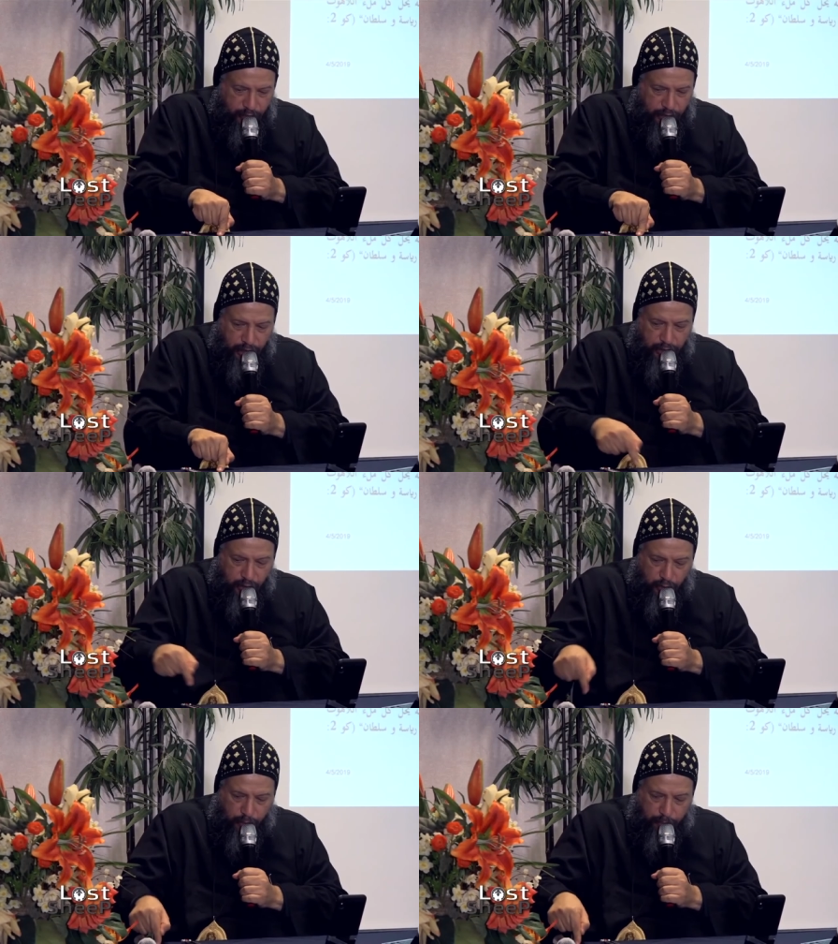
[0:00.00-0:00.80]

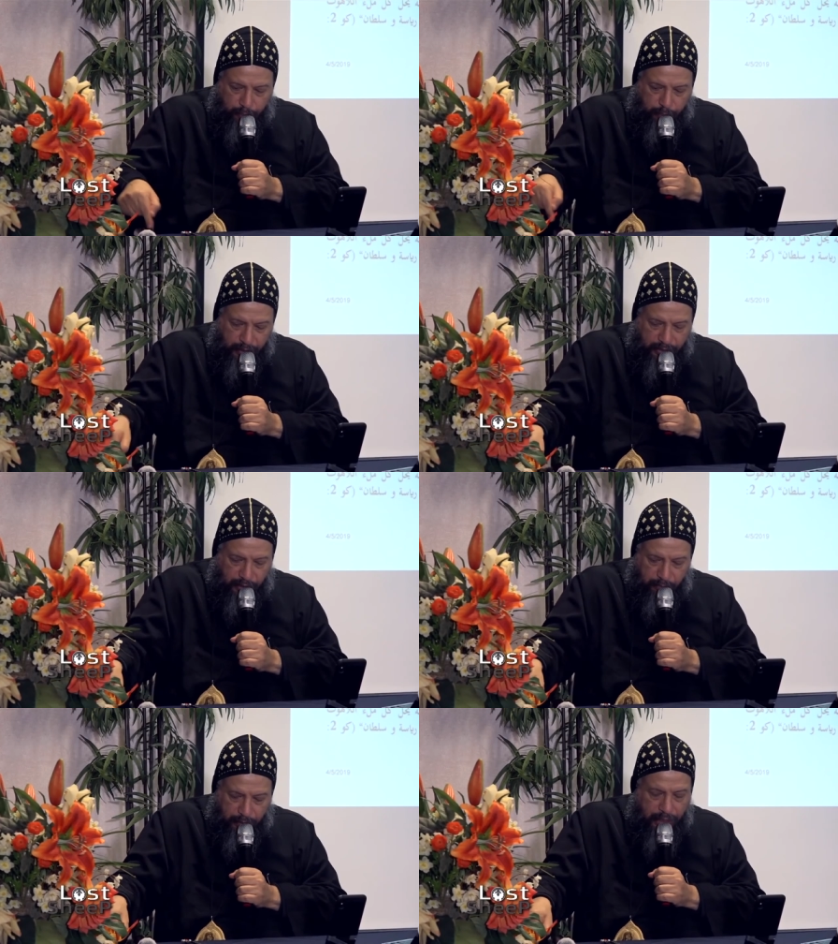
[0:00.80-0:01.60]
change into body
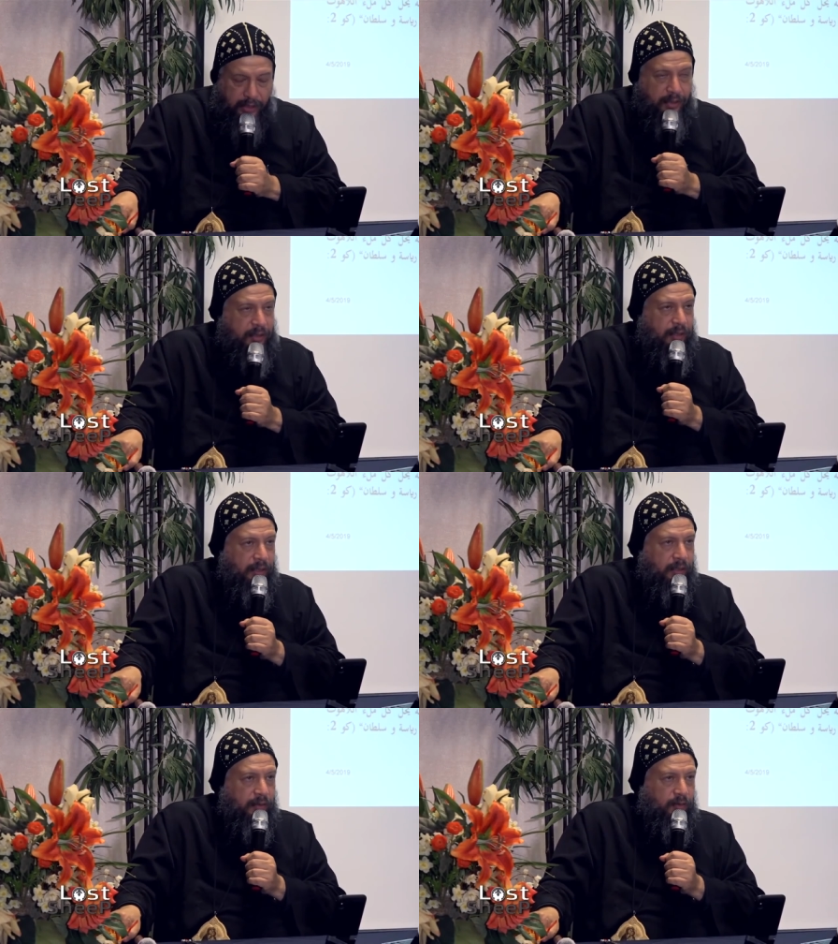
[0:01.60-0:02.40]
and blood.
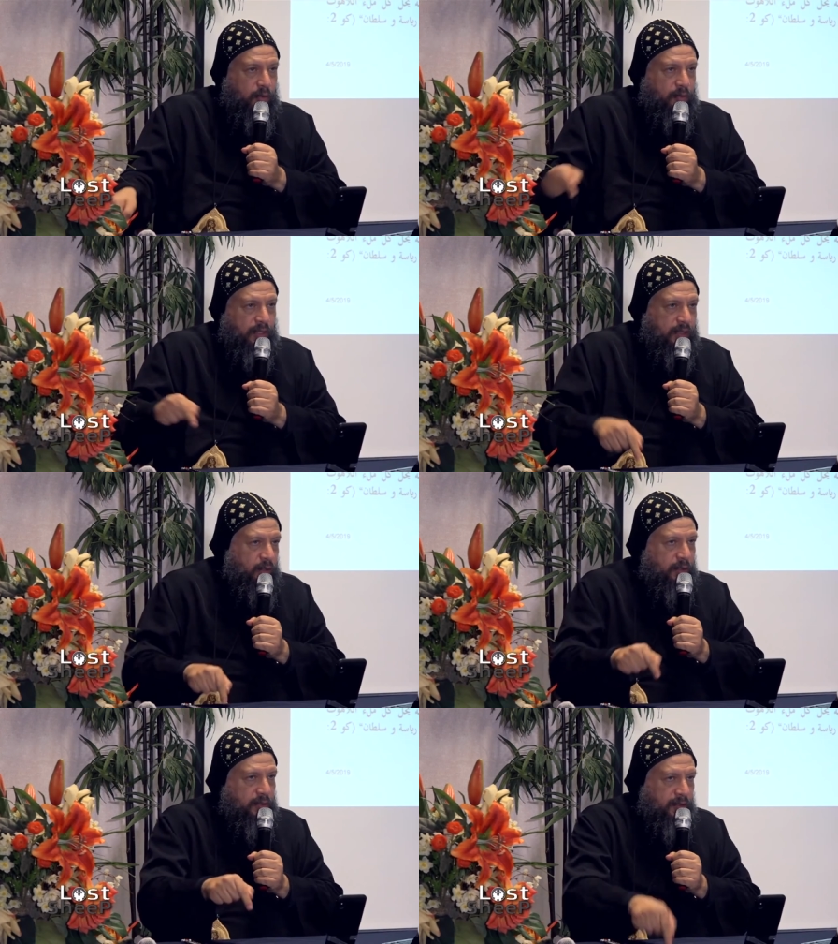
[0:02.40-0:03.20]
So he said,
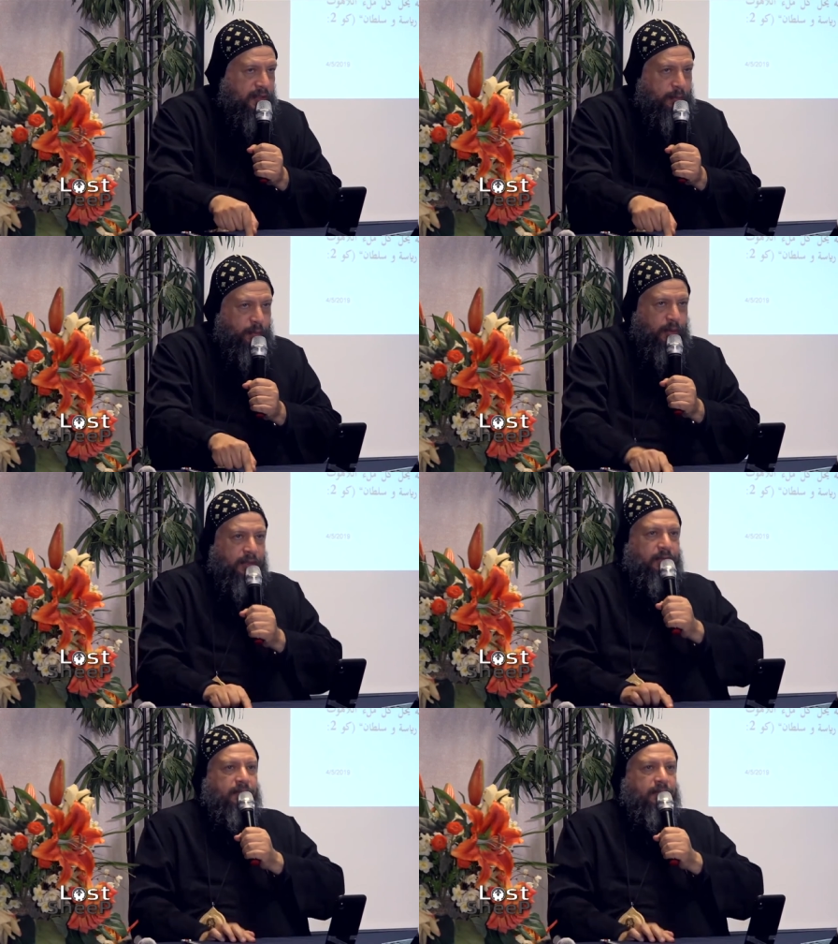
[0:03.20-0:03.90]
no, it's a symbol.